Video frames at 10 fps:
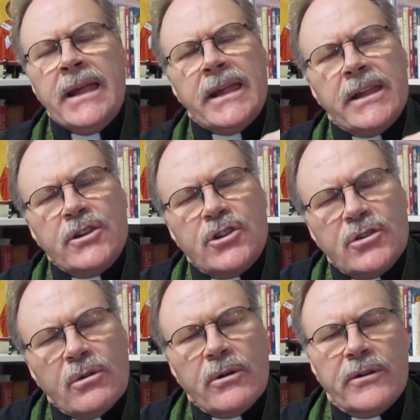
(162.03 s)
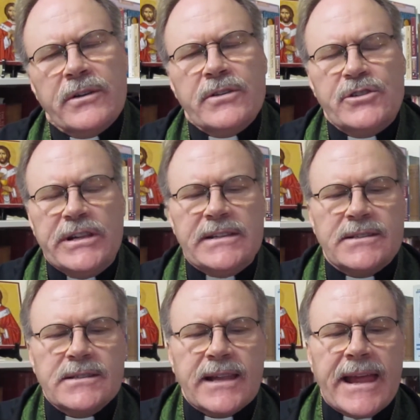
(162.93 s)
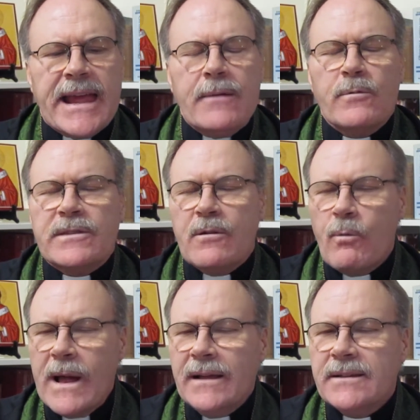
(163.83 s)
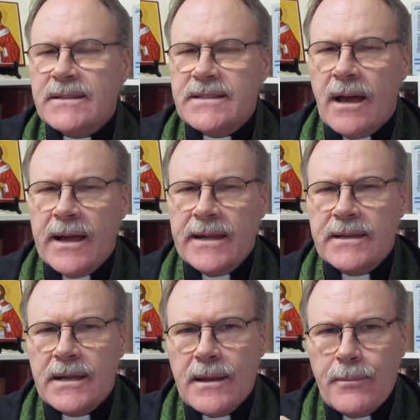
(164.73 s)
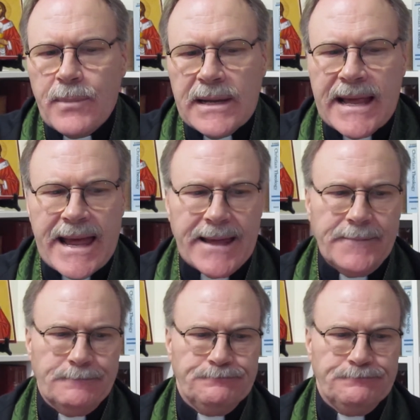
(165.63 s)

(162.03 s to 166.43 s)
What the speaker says: In short, Jesus came with a well-designed plan.